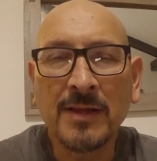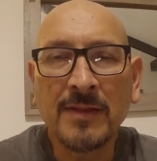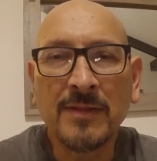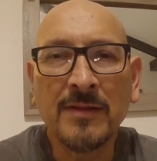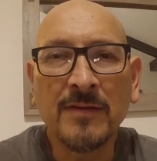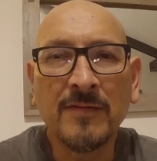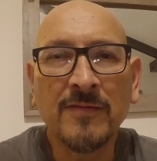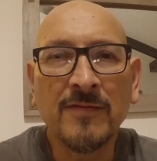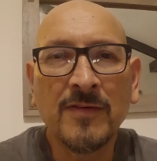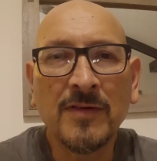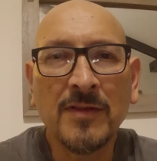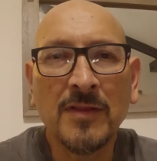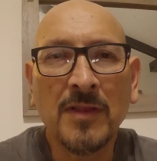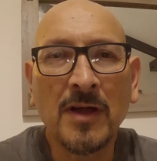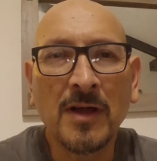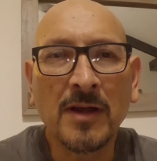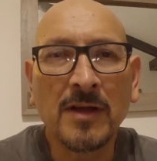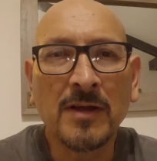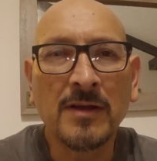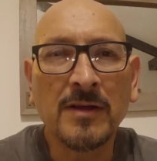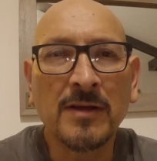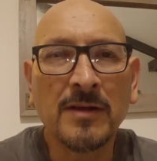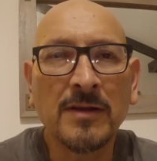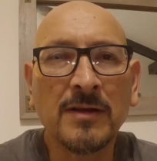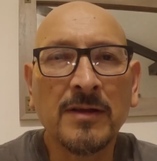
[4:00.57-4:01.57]
Like the foot
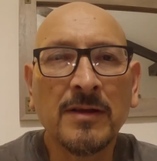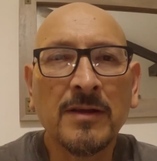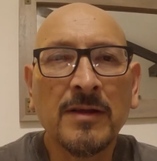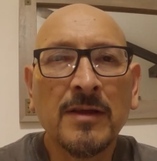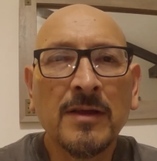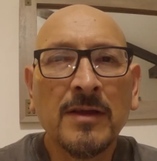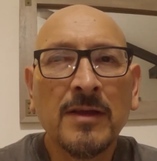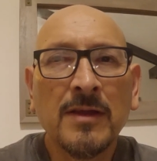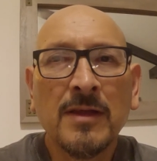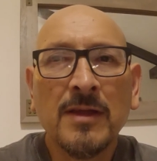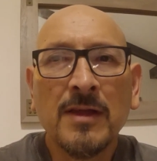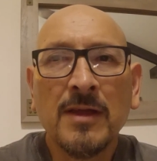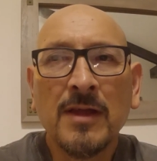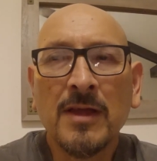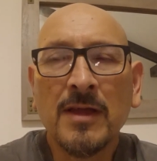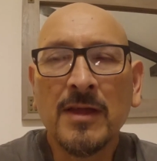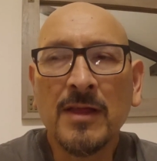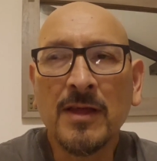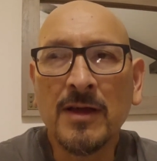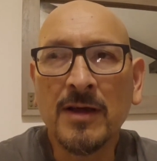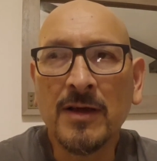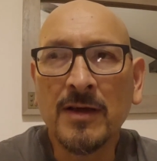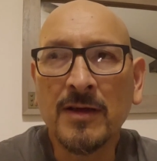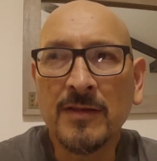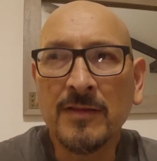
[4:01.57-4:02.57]
locker,
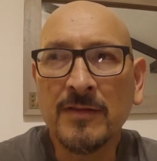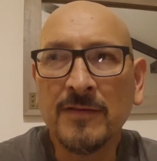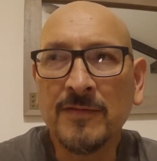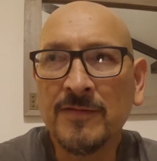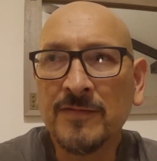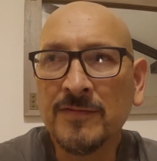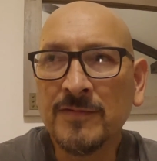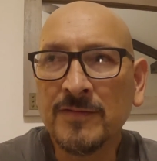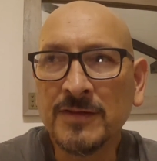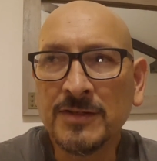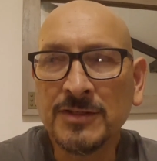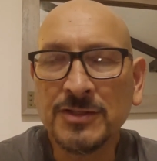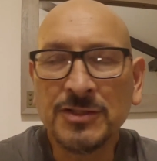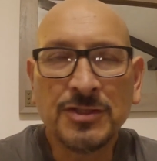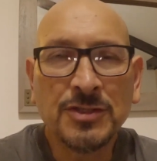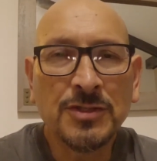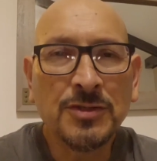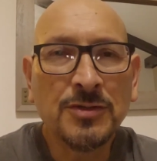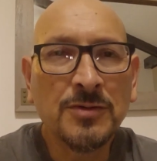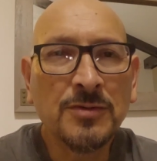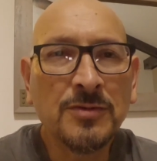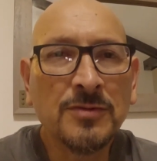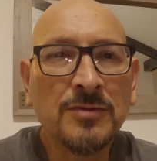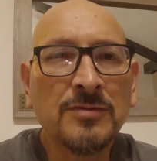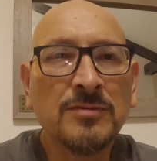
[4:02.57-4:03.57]
the
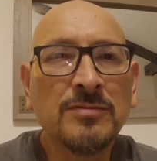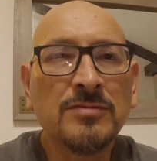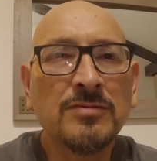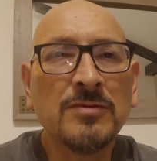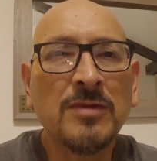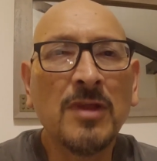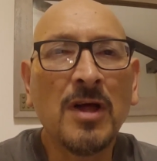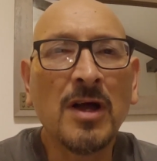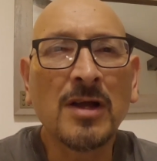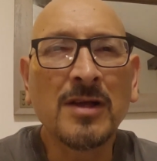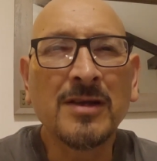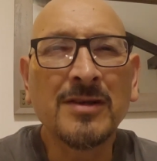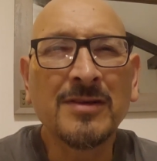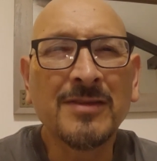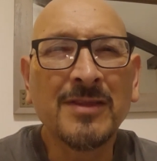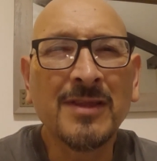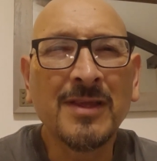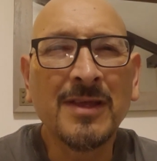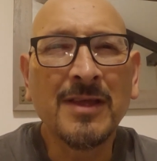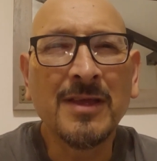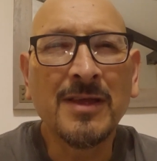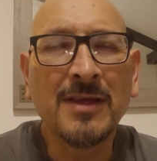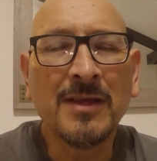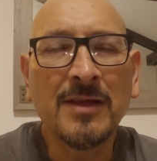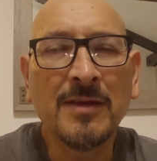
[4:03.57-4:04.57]
shoe locker
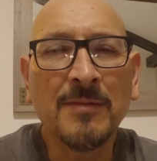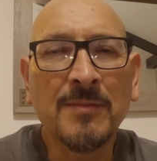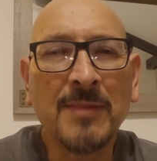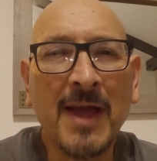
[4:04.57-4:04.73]
thing,